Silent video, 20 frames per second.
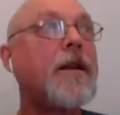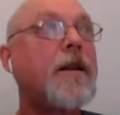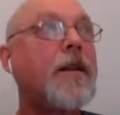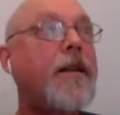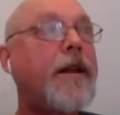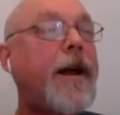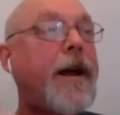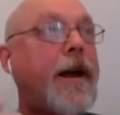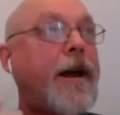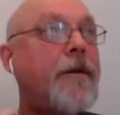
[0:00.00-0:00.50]

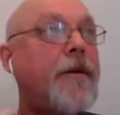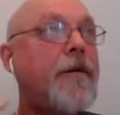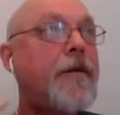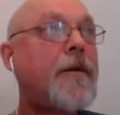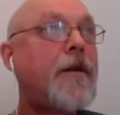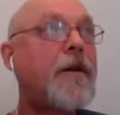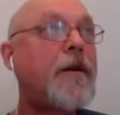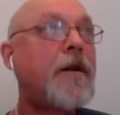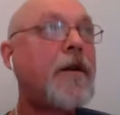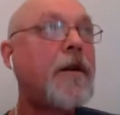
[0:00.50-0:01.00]

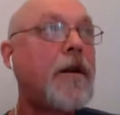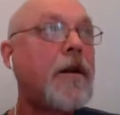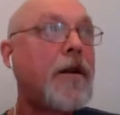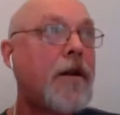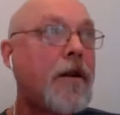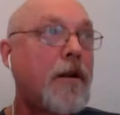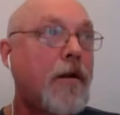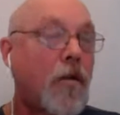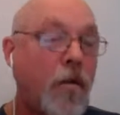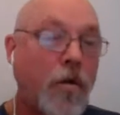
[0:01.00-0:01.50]
then
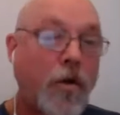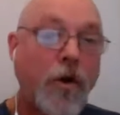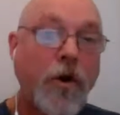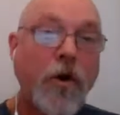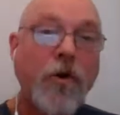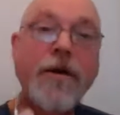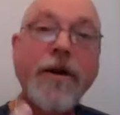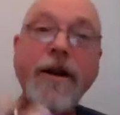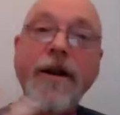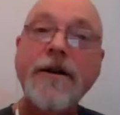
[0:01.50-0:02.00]

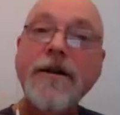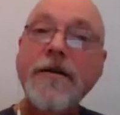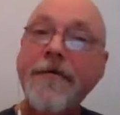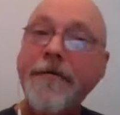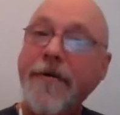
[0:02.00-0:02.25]
you need to